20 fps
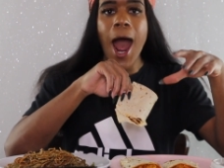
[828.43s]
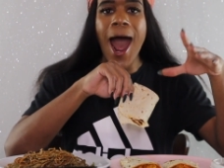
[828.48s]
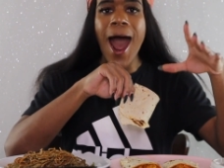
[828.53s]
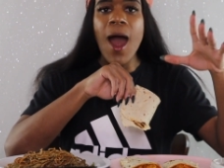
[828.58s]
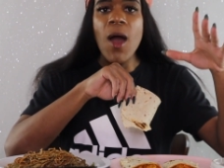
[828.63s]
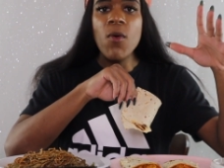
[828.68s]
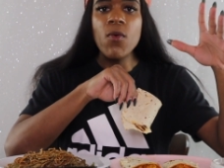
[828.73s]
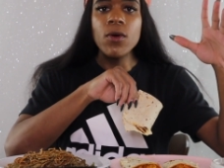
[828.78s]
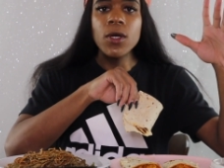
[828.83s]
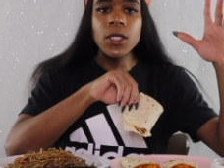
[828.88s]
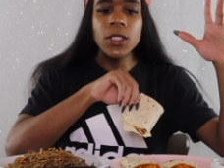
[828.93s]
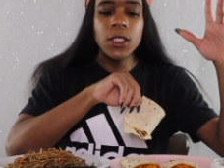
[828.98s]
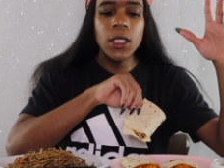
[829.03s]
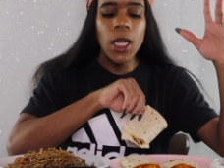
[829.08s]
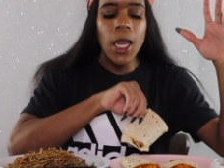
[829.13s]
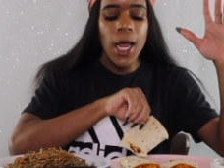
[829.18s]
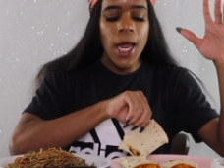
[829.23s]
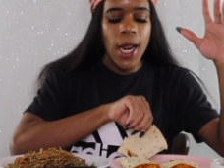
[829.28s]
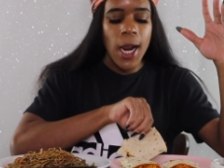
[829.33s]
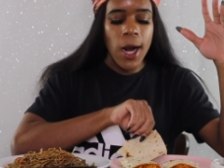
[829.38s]
I was
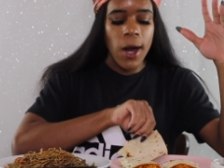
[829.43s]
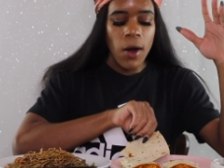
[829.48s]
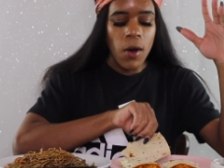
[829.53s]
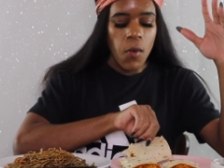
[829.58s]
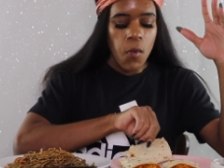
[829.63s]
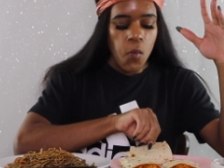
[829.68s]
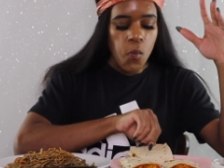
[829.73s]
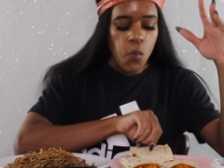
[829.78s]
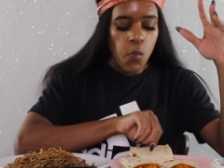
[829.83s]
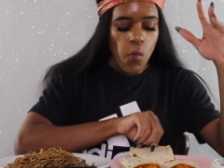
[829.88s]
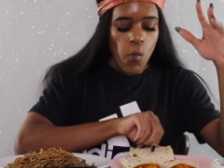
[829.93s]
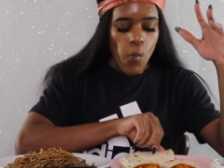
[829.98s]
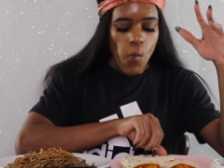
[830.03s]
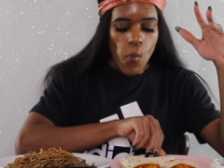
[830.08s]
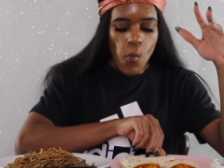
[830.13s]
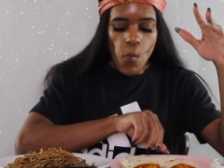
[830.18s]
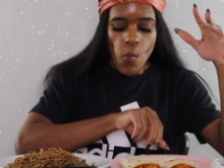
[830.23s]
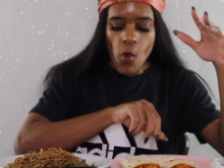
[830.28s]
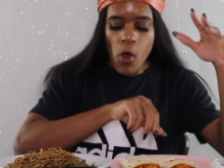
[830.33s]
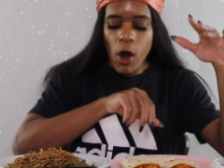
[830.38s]
like
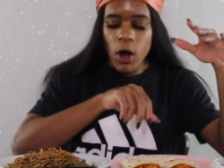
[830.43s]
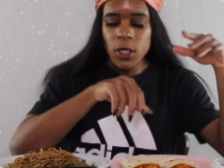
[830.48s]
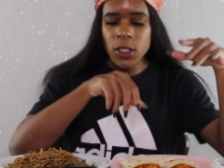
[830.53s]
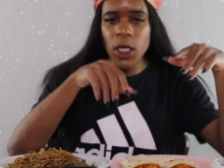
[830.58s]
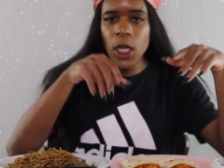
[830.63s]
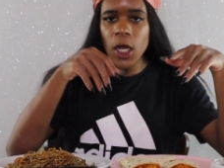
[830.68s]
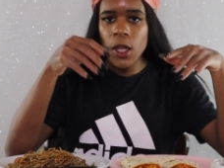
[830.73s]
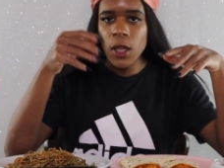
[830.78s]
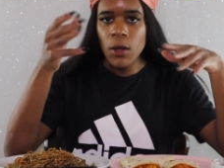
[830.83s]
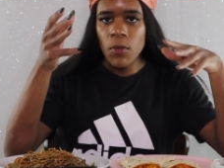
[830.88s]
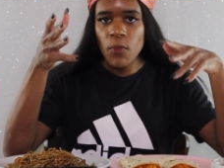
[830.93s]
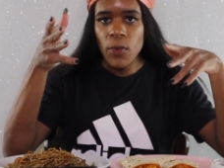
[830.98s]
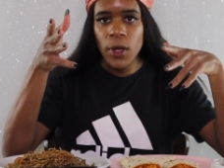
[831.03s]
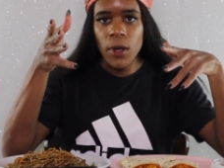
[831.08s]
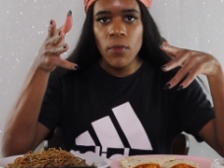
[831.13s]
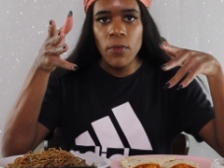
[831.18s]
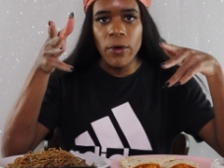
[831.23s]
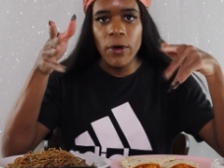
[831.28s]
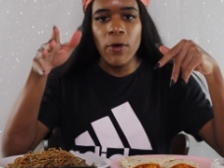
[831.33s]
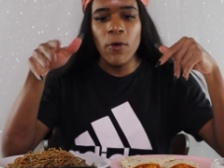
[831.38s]
telling
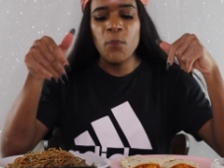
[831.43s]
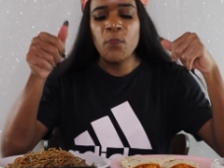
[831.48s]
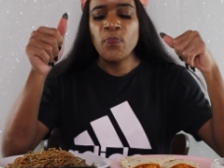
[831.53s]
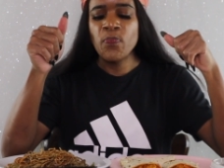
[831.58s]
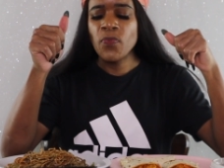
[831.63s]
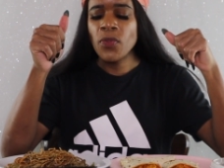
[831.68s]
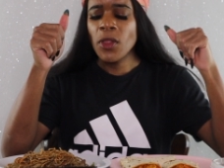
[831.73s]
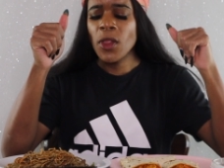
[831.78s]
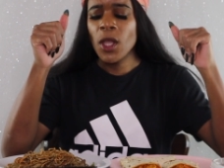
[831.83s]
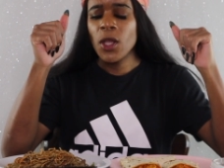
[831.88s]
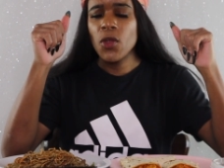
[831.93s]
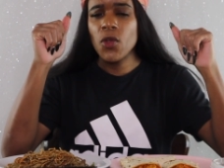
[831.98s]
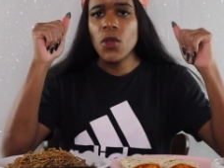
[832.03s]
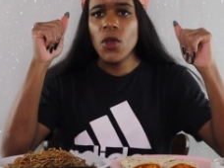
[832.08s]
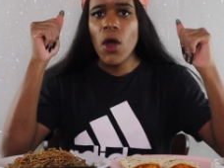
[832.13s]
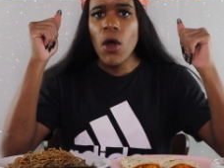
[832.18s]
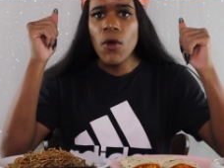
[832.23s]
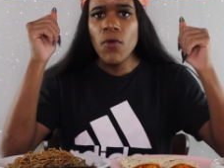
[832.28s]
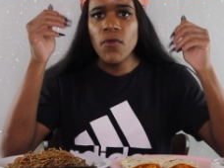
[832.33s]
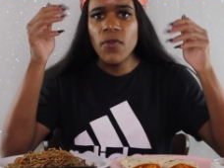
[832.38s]
people, you
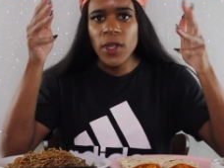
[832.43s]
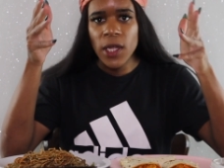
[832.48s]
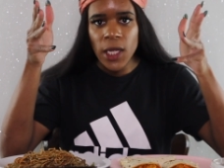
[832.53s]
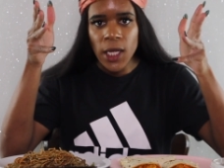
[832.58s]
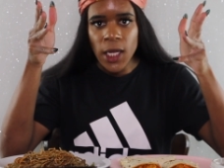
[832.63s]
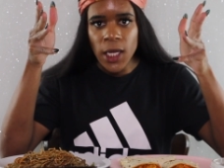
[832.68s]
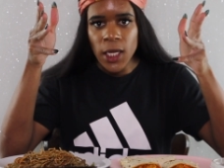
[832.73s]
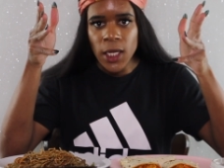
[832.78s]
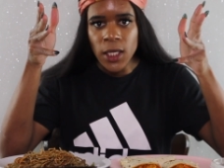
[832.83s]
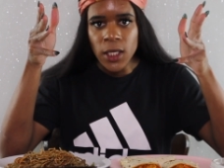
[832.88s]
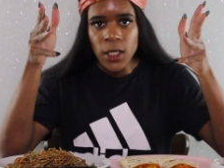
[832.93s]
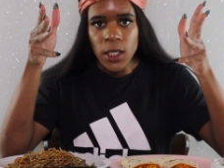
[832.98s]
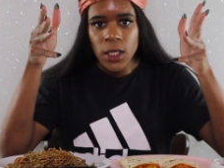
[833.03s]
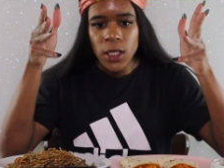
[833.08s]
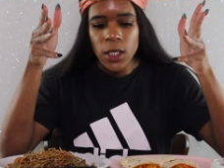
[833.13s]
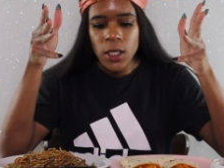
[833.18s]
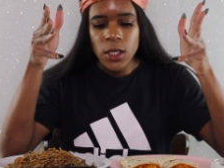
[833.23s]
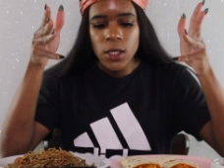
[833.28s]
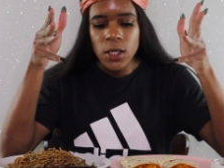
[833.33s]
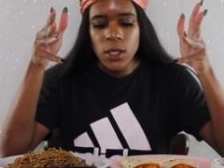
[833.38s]
go vegan,
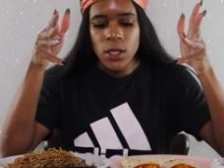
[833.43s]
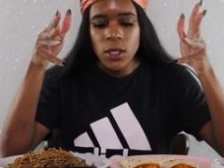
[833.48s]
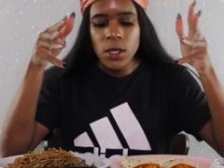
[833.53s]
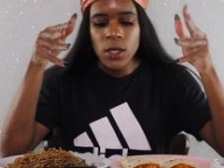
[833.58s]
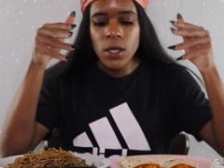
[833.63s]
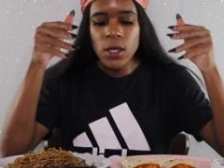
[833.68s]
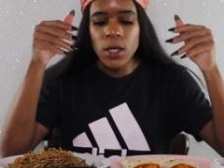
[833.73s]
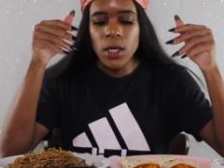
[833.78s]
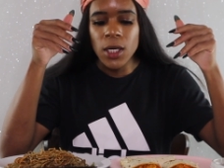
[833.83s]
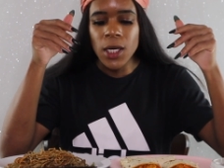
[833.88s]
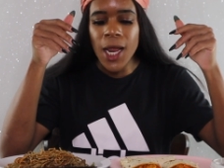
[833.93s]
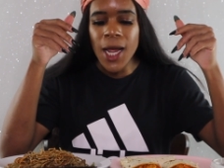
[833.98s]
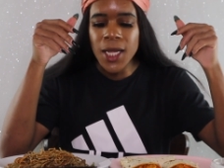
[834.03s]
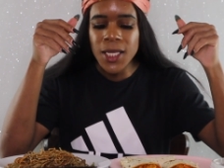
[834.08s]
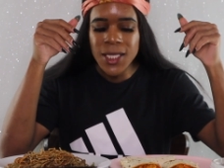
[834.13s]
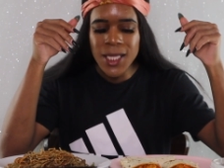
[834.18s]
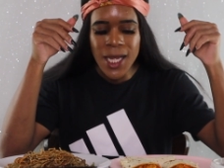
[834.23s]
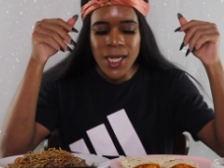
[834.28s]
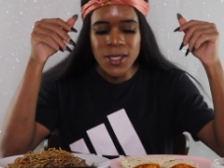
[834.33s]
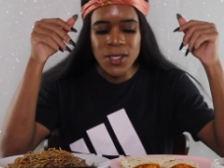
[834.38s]
you
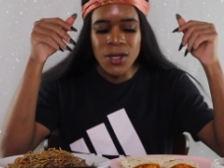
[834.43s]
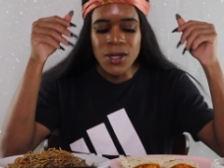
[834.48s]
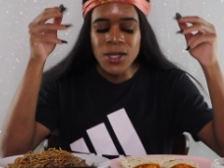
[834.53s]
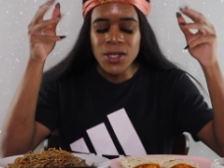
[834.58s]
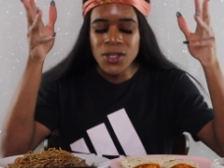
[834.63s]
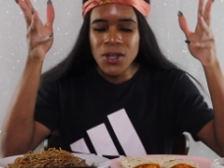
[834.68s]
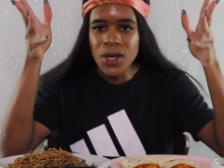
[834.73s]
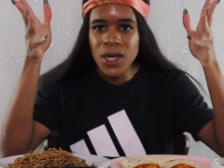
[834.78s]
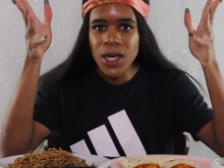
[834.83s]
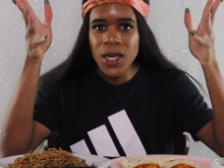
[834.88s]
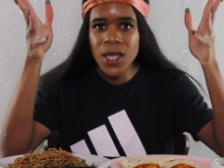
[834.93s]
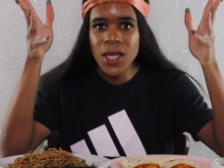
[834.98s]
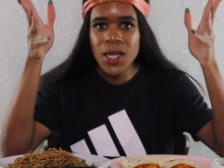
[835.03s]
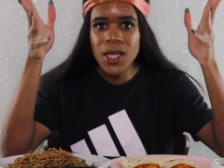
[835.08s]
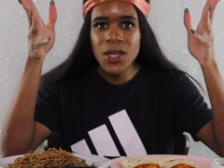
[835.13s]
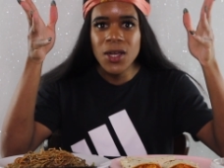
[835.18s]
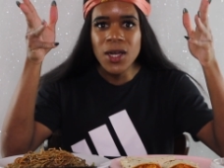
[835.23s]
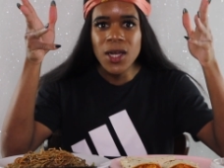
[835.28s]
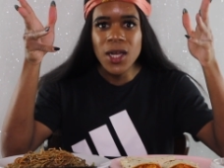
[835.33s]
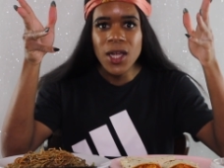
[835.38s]

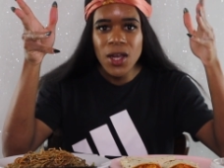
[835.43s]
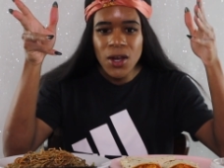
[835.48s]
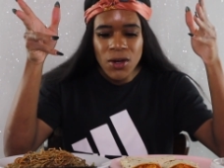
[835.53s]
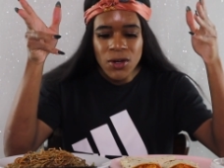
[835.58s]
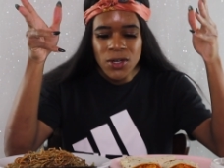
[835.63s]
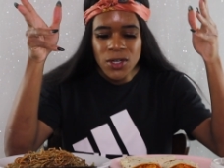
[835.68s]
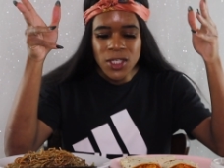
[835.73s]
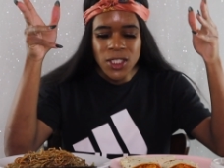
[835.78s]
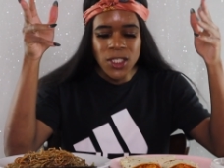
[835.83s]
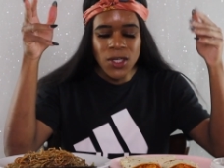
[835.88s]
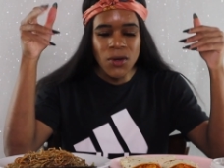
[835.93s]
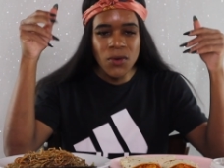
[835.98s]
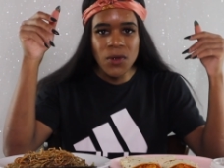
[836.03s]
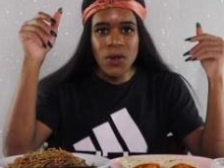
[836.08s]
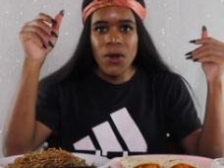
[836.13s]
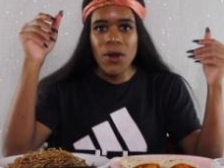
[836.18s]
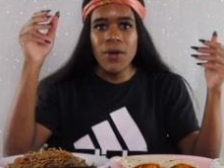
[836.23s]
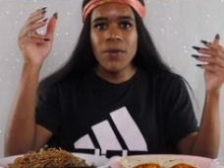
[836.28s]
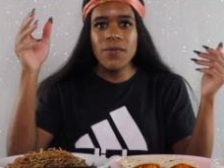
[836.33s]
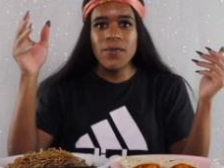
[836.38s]
can kill yourself
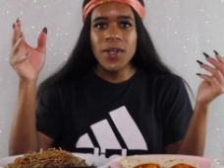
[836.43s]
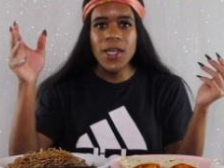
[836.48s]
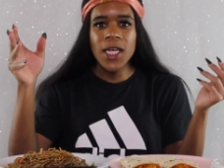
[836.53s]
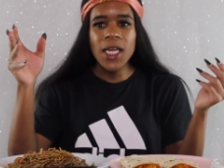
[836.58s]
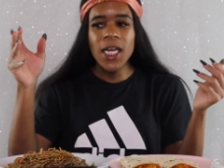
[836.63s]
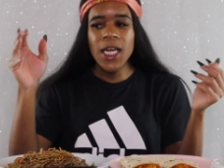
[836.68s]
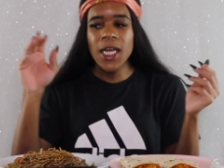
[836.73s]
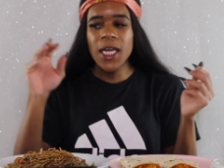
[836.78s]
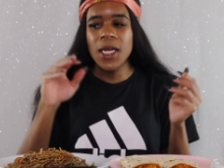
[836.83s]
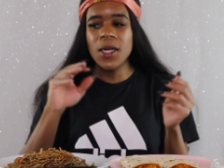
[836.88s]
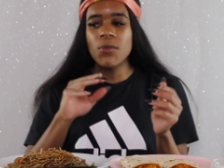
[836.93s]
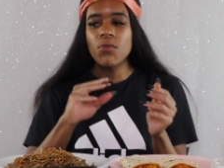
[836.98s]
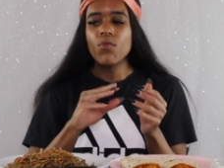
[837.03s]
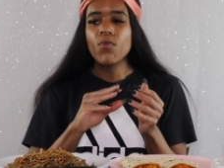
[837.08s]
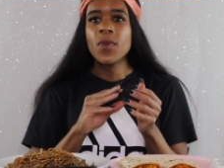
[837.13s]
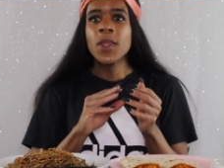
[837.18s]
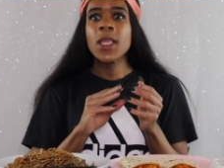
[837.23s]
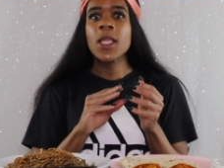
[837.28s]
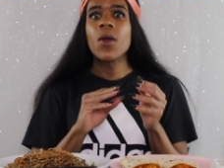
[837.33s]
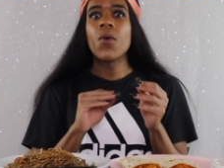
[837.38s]
going vegan.
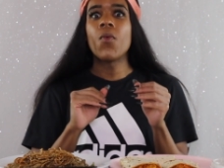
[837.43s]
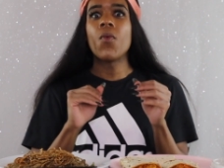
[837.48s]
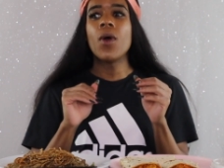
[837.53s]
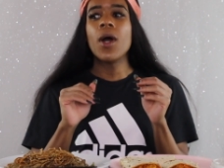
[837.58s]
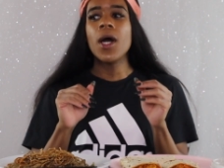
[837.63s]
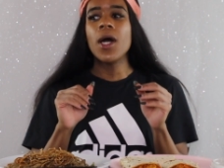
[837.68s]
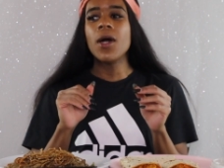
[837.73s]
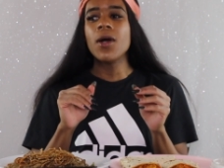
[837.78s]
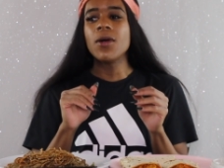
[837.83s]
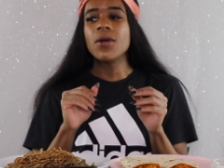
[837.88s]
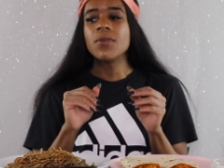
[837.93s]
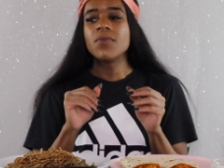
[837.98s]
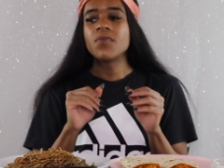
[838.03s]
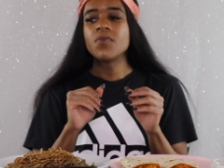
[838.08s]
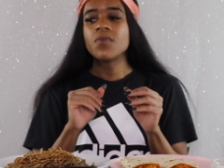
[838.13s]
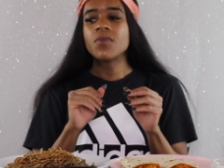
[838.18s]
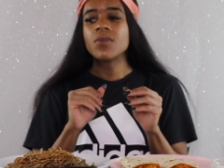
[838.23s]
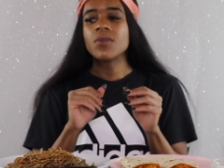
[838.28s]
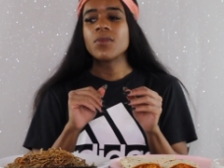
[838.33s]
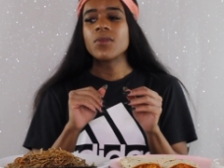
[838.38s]
Well,
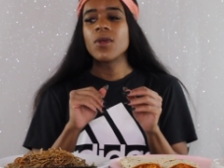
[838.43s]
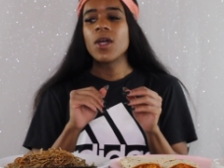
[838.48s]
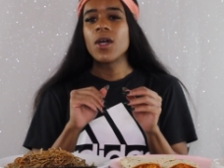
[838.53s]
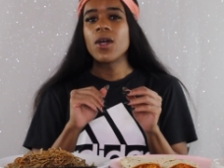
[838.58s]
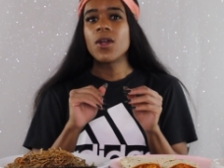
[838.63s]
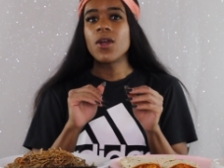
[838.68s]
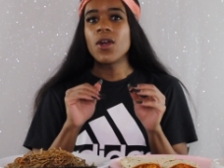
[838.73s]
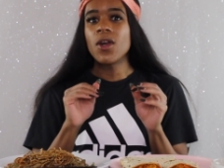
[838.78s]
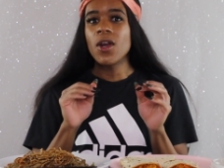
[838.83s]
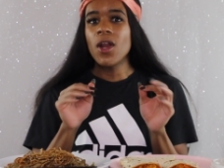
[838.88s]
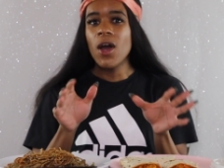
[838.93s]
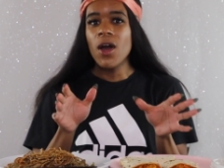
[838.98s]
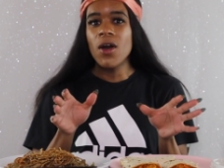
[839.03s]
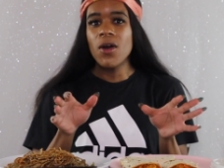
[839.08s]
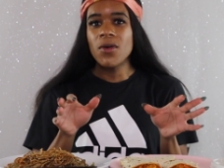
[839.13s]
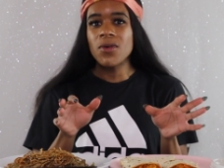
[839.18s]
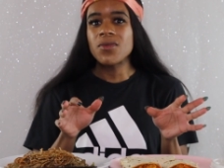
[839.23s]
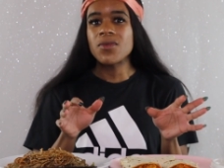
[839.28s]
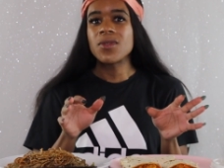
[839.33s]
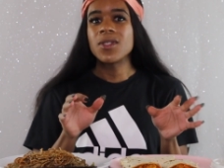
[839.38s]

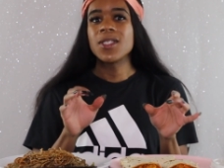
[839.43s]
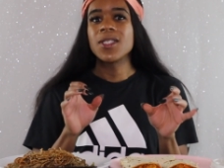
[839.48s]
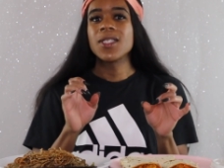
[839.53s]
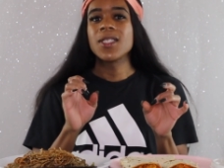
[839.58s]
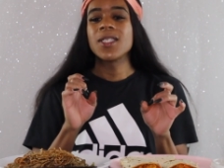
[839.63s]
no.